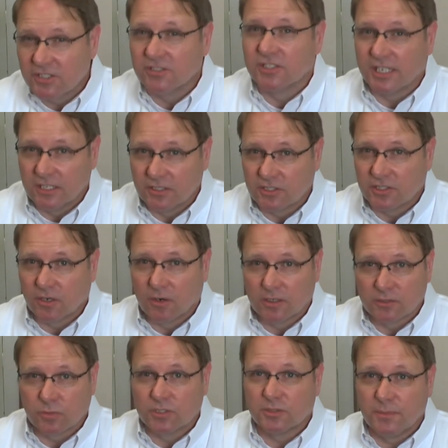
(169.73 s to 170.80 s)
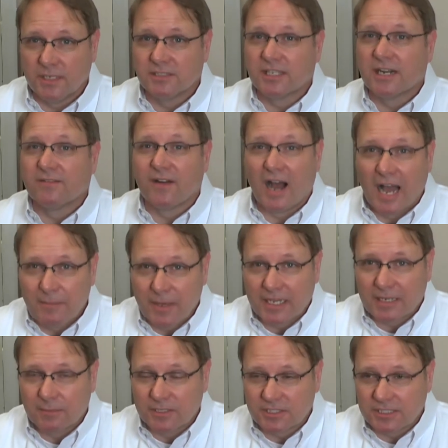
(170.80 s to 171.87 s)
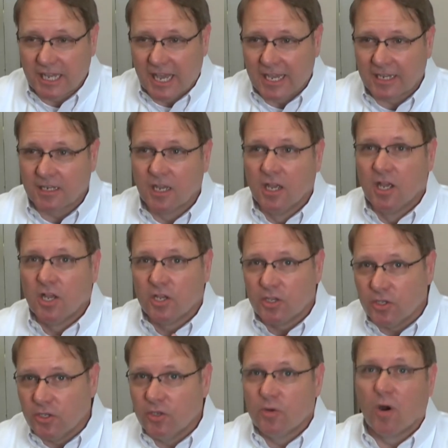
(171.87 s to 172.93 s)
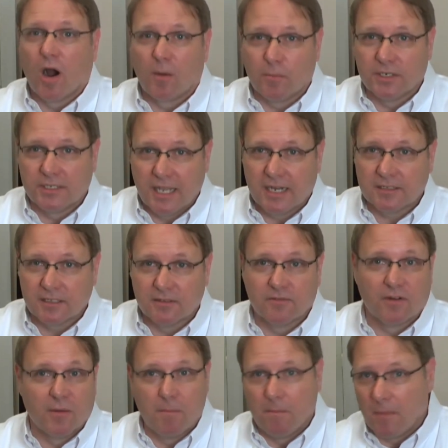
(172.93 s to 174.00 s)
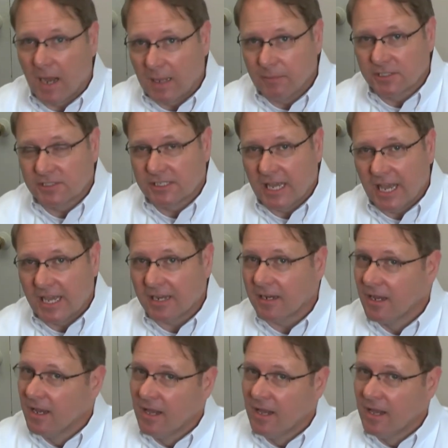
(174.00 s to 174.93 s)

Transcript: insurance, which means that if I make a mistake, you are protected from my mistake.